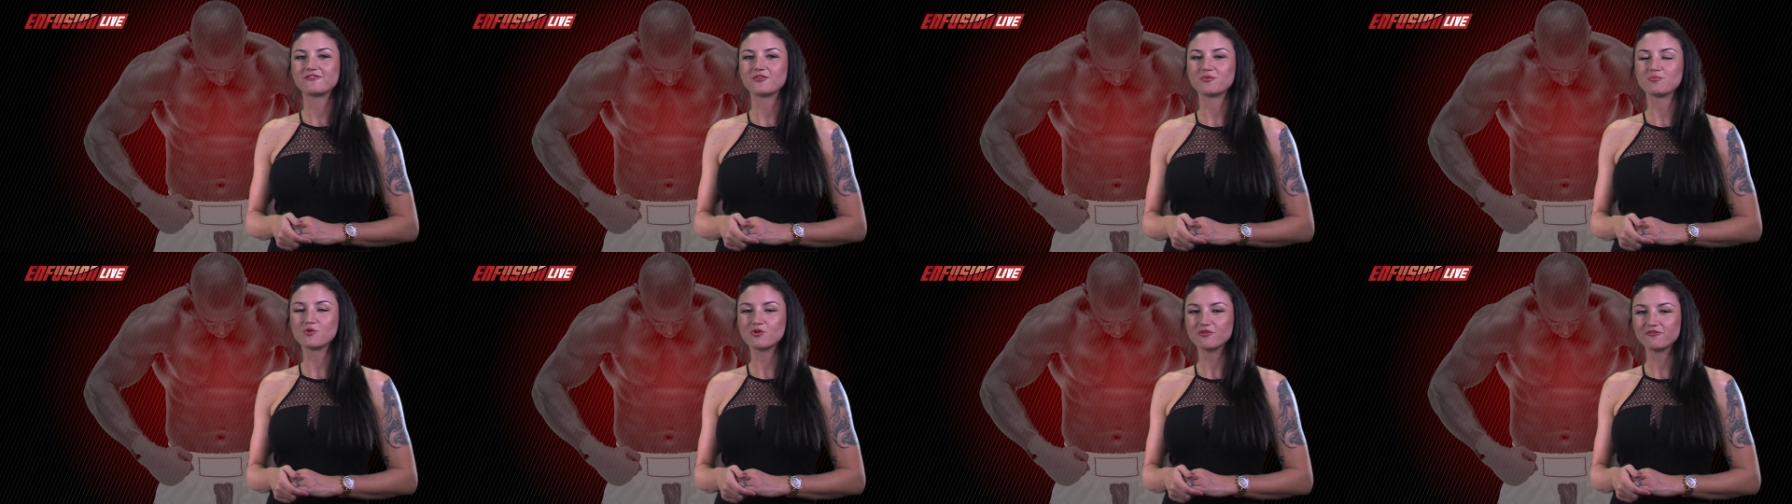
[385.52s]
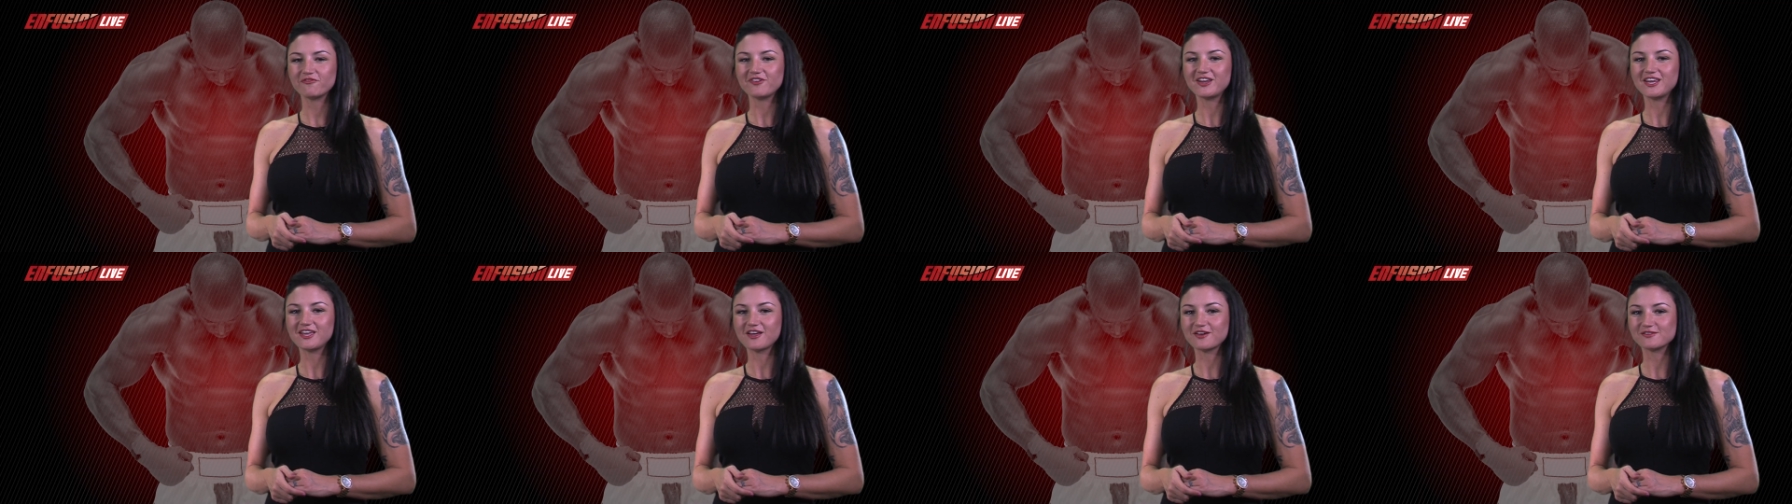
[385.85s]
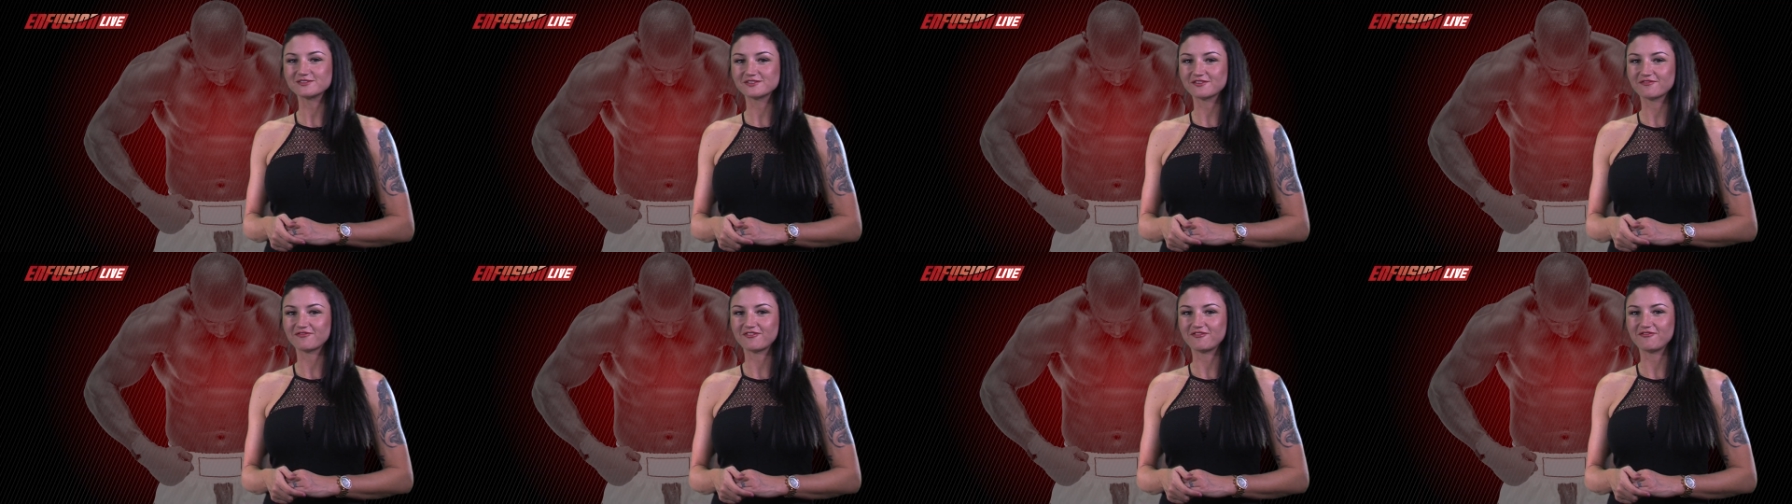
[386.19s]
For more
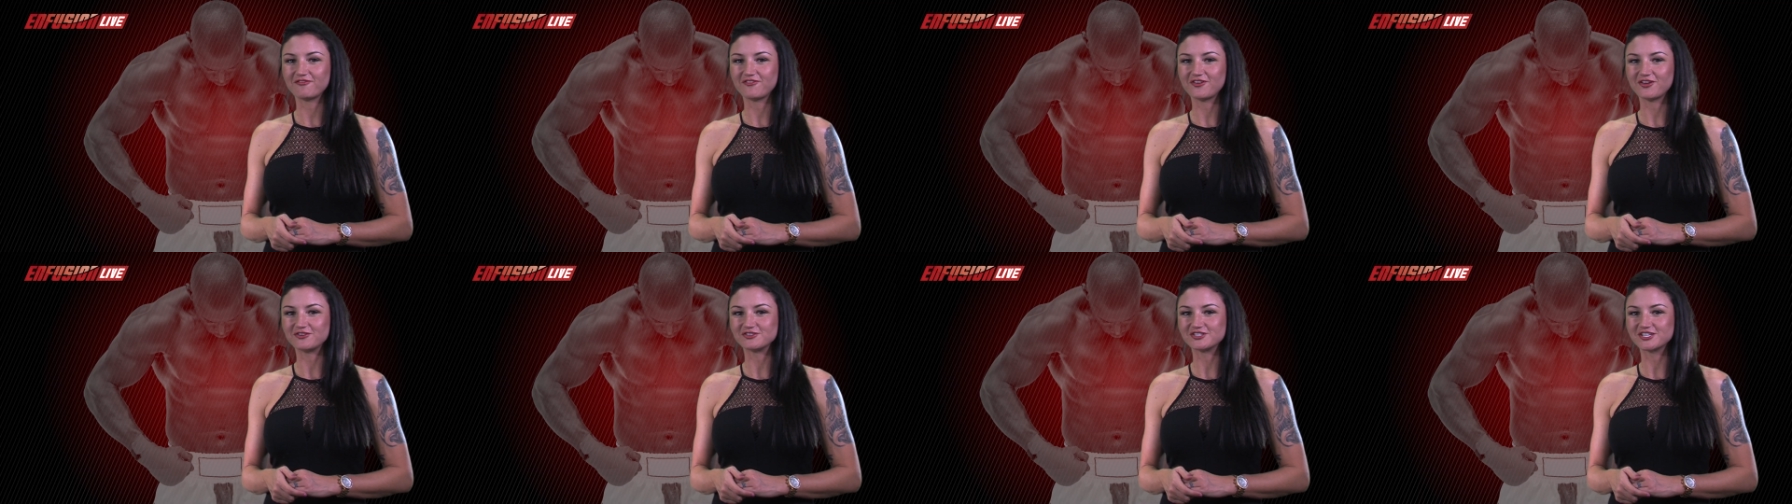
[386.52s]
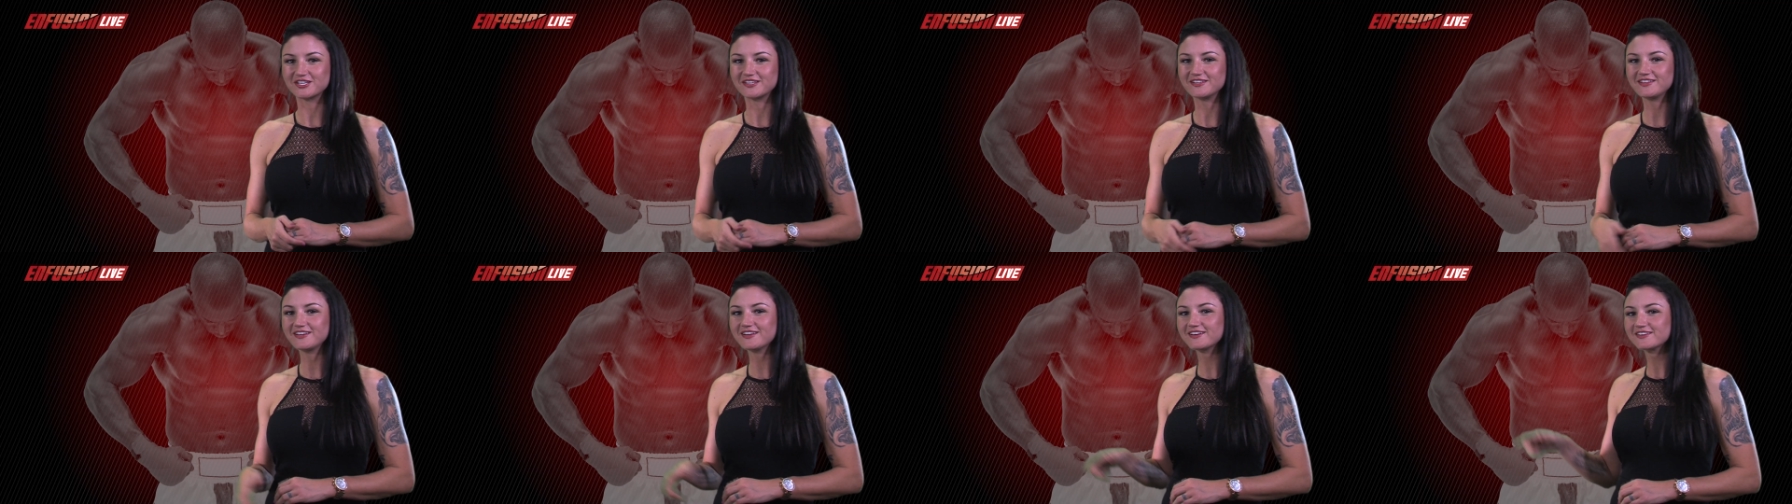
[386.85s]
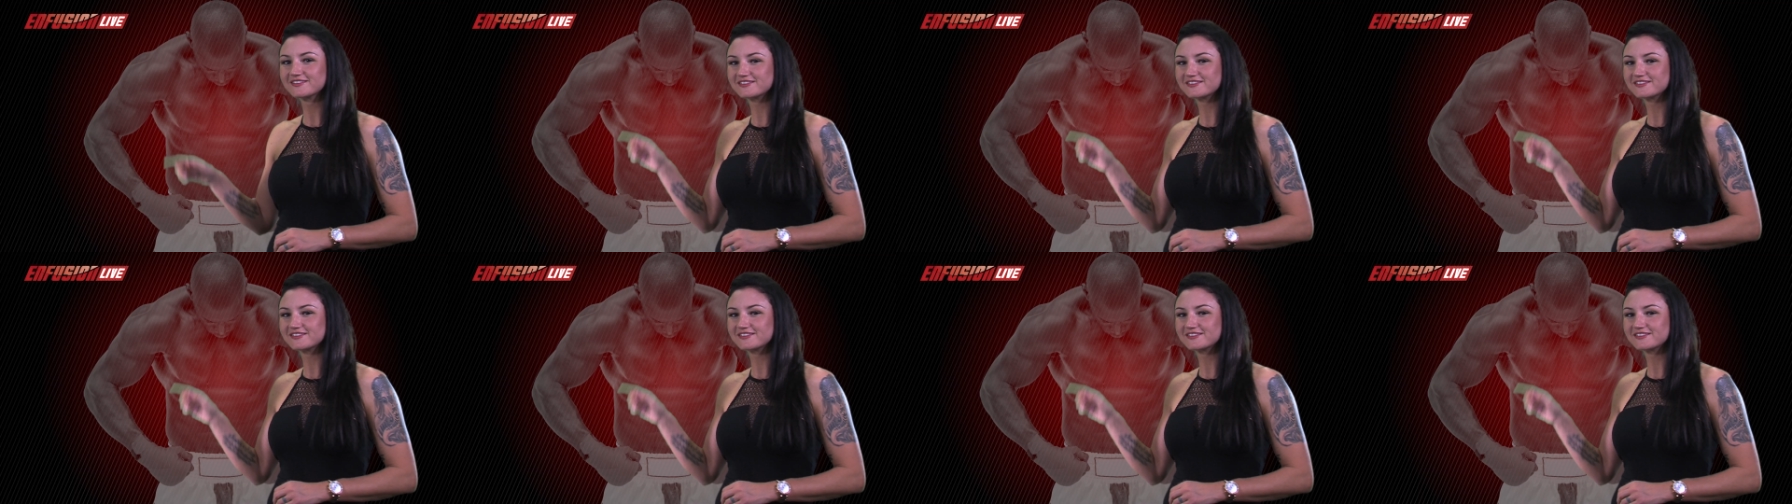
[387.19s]
videos of Enfusion,